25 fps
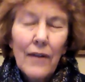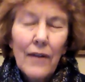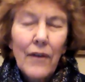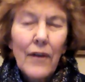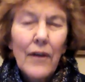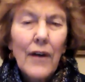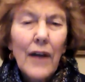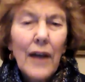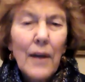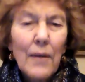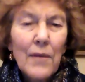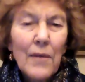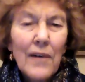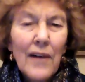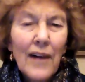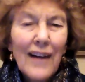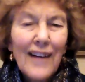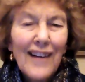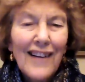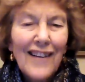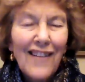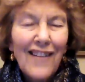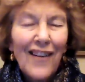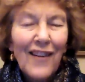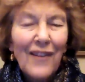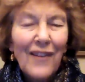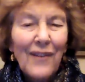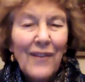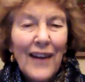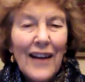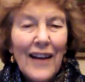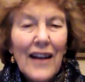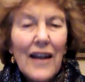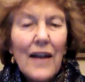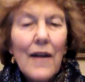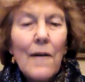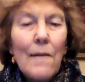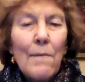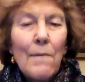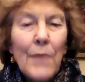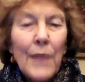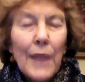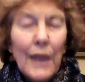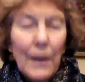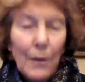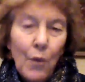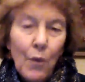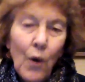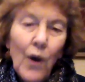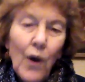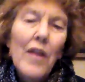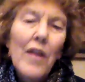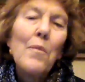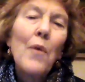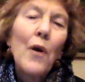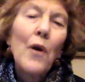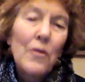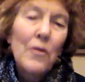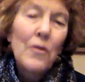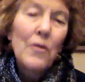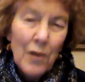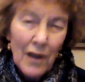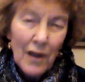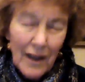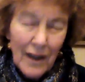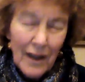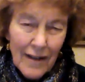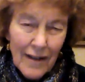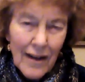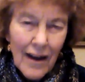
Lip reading: the name's slightly wrong, but one of the most brilliant